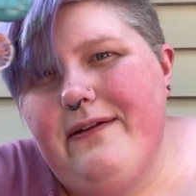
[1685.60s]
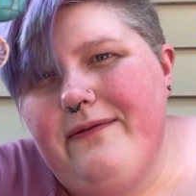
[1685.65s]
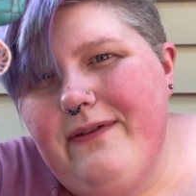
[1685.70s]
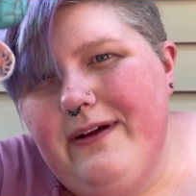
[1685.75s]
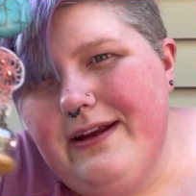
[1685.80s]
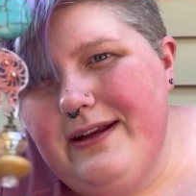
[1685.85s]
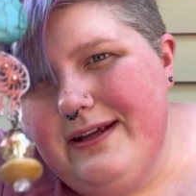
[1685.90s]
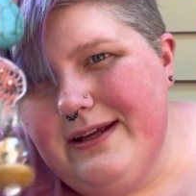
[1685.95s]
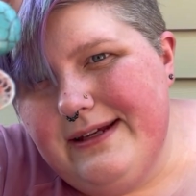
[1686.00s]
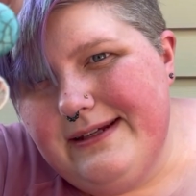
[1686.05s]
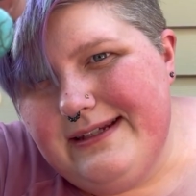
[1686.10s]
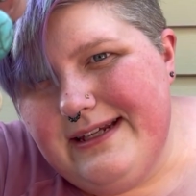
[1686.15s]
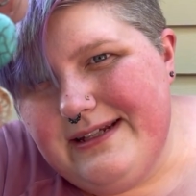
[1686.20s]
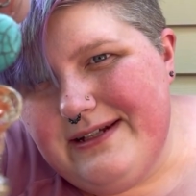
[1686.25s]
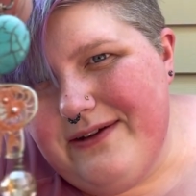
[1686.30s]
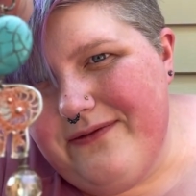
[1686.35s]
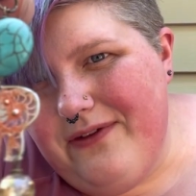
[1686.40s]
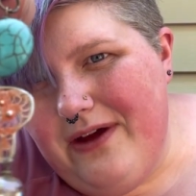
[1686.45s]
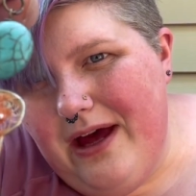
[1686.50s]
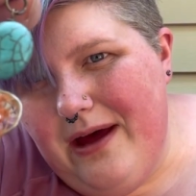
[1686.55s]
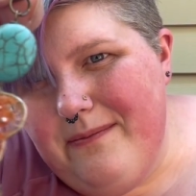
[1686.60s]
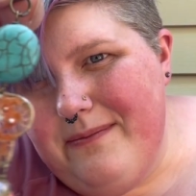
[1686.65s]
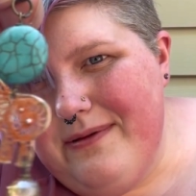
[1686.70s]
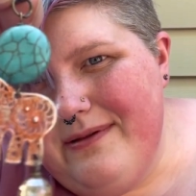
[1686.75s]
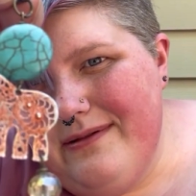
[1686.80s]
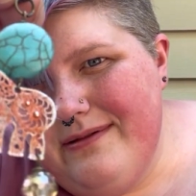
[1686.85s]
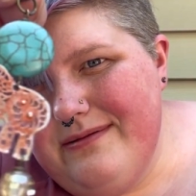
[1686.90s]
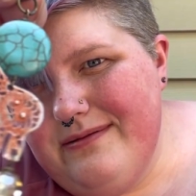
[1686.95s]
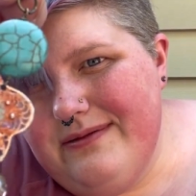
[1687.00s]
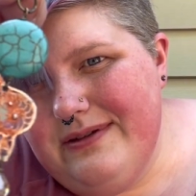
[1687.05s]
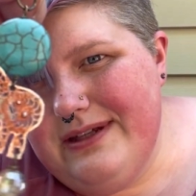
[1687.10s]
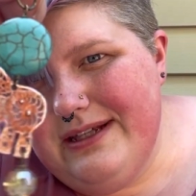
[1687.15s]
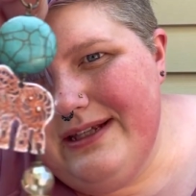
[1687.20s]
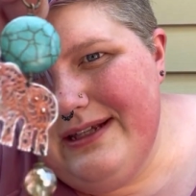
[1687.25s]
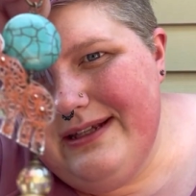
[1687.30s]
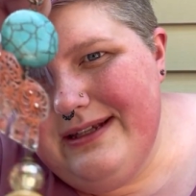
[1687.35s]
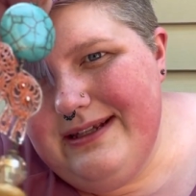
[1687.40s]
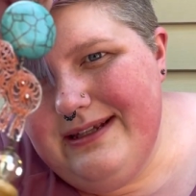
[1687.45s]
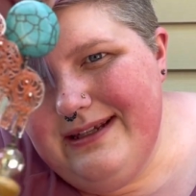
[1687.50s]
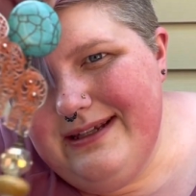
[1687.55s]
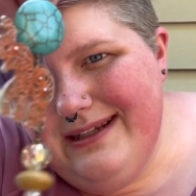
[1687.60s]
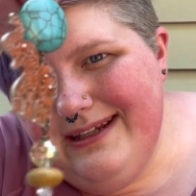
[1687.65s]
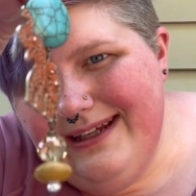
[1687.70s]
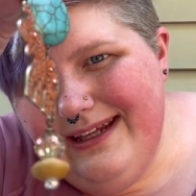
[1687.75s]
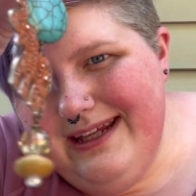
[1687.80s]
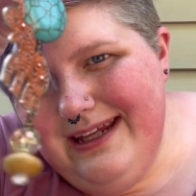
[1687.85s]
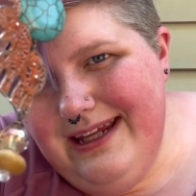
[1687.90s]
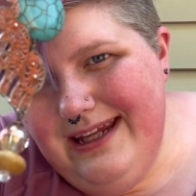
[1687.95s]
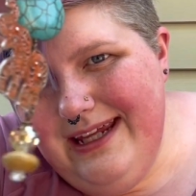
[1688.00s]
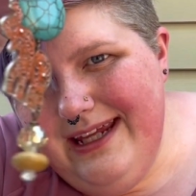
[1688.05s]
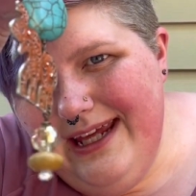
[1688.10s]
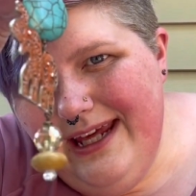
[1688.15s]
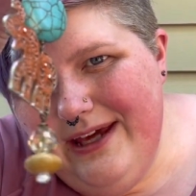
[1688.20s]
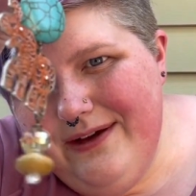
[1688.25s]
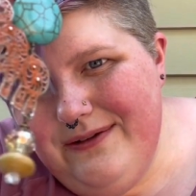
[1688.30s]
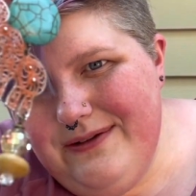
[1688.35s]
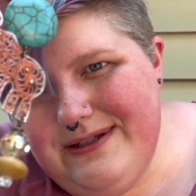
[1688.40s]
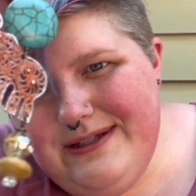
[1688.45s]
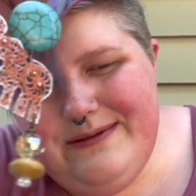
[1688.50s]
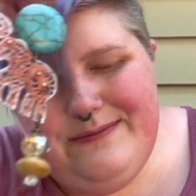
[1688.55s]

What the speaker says: fun little scissor fob. Cute.